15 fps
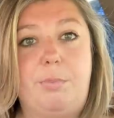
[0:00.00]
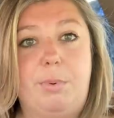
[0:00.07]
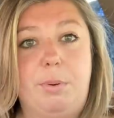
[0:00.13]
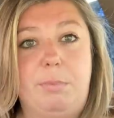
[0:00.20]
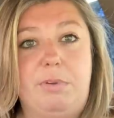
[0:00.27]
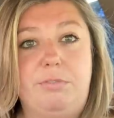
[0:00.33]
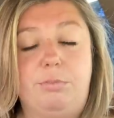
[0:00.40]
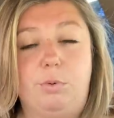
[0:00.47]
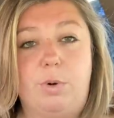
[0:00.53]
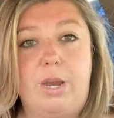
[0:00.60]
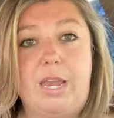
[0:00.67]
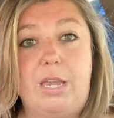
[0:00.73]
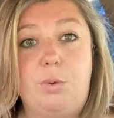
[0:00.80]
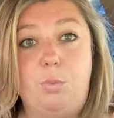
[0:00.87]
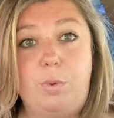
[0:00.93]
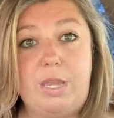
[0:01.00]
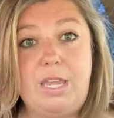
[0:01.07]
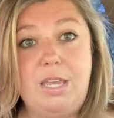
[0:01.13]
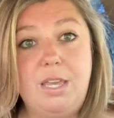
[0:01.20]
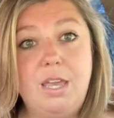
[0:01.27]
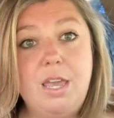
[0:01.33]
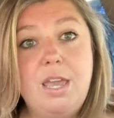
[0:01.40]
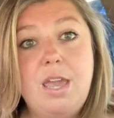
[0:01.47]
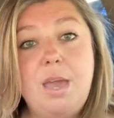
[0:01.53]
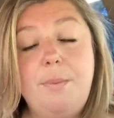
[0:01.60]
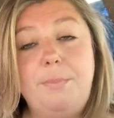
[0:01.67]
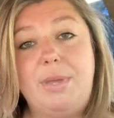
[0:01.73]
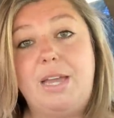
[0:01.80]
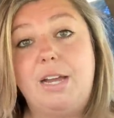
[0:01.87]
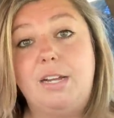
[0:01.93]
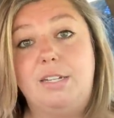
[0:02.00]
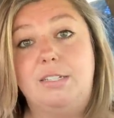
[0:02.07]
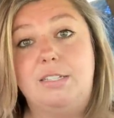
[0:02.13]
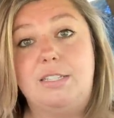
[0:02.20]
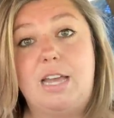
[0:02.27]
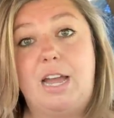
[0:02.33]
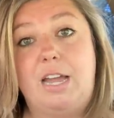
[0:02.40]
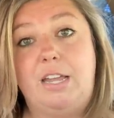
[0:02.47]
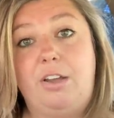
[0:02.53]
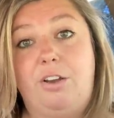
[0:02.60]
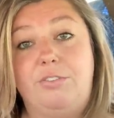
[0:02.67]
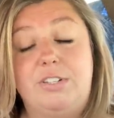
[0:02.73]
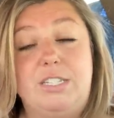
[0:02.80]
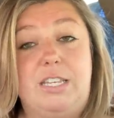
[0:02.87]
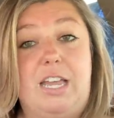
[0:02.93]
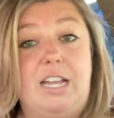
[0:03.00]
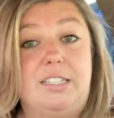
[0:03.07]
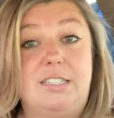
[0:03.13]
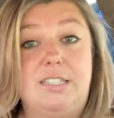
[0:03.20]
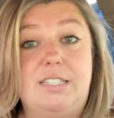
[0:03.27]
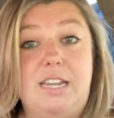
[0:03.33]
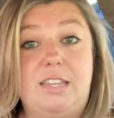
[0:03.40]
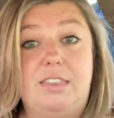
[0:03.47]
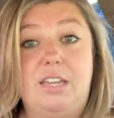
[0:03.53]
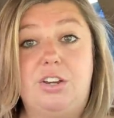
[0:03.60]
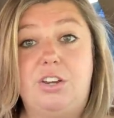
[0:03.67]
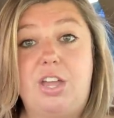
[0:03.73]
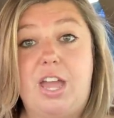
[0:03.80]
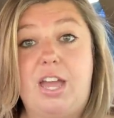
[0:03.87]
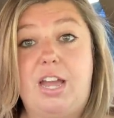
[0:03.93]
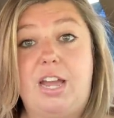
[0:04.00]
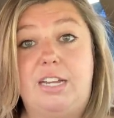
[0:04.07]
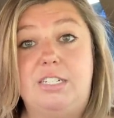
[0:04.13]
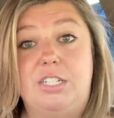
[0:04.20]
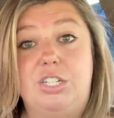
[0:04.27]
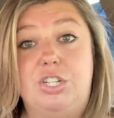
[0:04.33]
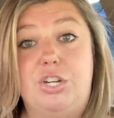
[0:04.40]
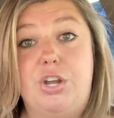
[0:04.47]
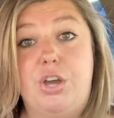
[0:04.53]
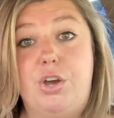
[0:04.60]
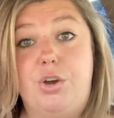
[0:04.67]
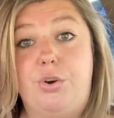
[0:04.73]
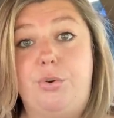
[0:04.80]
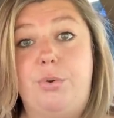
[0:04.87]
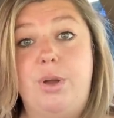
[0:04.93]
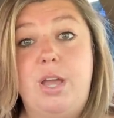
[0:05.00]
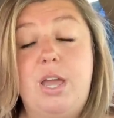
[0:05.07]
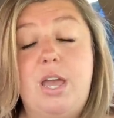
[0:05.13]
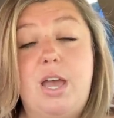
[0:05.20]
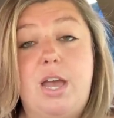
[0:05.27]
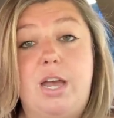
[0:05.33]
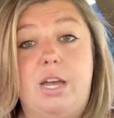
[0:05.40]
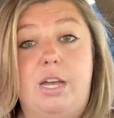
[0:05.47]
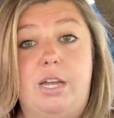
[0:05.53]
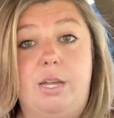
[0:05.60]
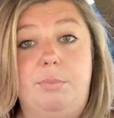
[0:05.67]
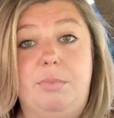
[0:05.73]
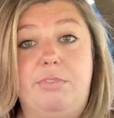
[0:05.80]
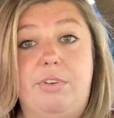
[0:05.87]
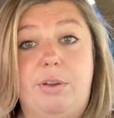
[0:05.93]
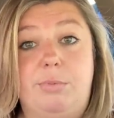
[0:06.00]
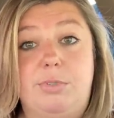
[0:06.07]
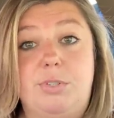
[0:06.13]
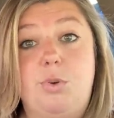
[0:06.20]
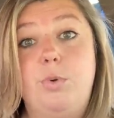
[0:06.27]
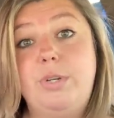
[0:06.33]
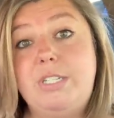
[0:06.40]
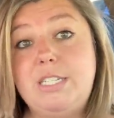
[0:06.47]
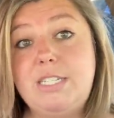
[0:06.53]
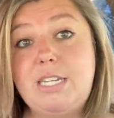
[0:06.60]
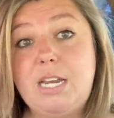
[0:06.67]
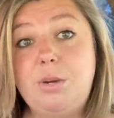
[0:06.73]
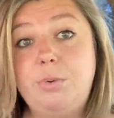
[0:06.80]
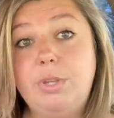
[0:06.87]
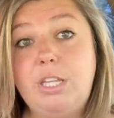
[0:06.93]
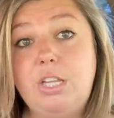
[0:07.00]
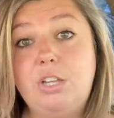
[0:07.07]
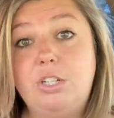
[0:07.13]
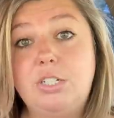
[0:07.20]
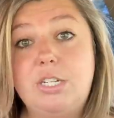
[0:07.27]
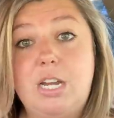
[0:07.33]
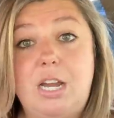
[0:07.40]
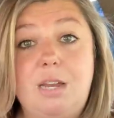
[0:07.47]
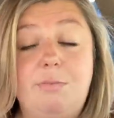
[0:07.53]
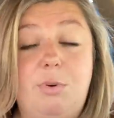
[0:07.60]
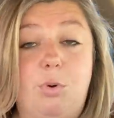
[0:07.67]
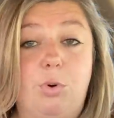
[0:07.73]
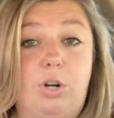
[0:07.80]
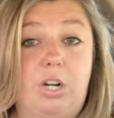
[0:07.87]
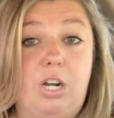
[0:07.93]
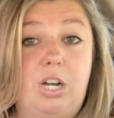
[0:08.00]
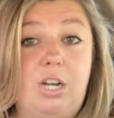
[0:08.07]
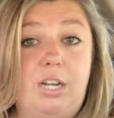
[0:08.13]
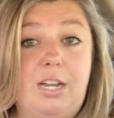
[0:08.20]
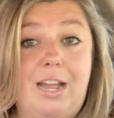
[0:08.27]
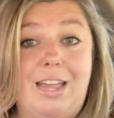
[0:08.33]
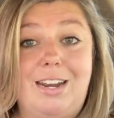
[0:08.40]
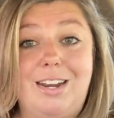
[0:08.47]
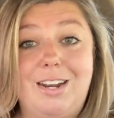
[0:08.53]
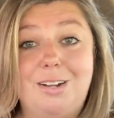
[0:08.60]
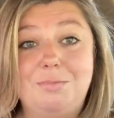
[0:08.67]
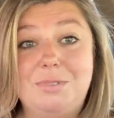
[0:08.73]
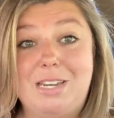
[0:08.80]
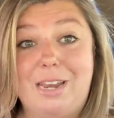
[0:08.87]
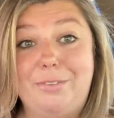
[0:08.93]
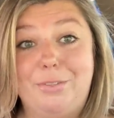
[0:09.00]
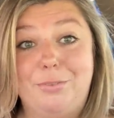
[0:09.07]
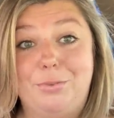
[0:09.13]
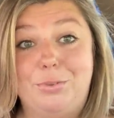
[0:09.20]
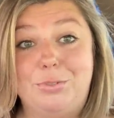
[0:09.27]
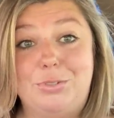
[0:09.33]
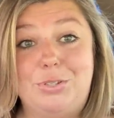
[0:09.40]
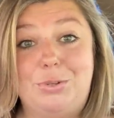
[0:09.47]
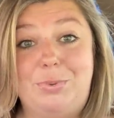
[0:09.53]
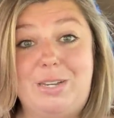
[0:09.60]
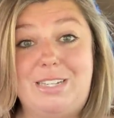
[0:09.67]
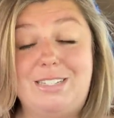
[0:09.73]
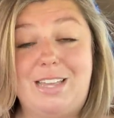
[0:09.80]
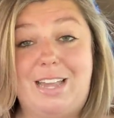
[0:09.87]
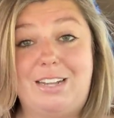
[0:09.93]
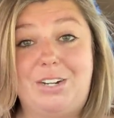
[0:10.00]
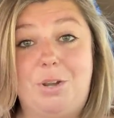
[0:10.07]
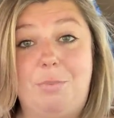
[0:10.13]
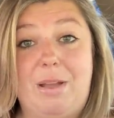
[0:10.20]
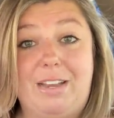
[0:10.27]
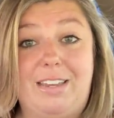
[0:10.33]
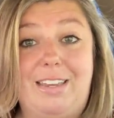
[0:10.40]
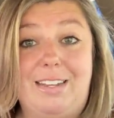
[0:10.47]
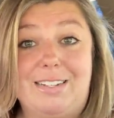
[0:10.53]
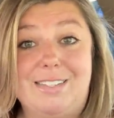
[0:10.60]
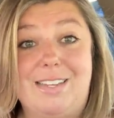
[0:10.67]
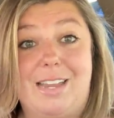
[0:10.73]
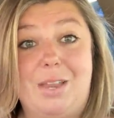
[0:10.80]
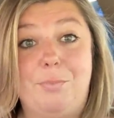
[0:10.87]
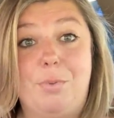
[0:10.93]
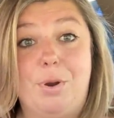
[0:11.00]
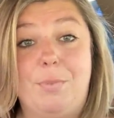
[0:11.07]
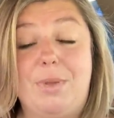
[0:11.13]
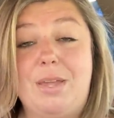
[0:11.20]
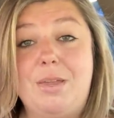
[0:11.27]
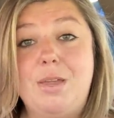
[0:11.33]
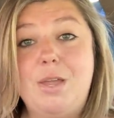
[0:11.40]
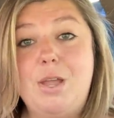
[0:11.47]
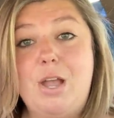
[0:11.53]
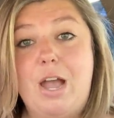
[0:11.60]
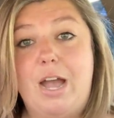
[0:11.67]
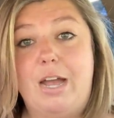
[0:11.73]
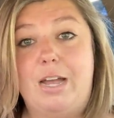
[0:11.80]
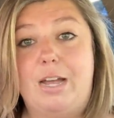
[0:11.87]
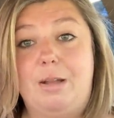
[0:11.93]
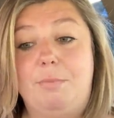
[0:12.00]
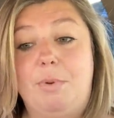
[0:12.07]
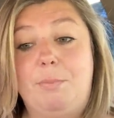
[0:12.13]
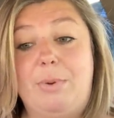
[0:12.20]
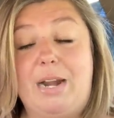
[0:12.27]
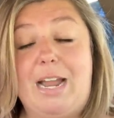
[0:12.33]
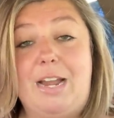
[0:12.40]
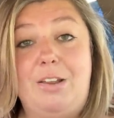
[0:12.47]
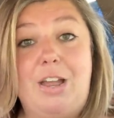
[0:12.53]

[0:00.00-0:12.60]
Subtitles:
a permit for a week because I obviously hadn't stayed there yet. I didn't know if I was going to stay a really long time or not. I ended up staying the full 2 weeks. I had to go back and get a second permit, but I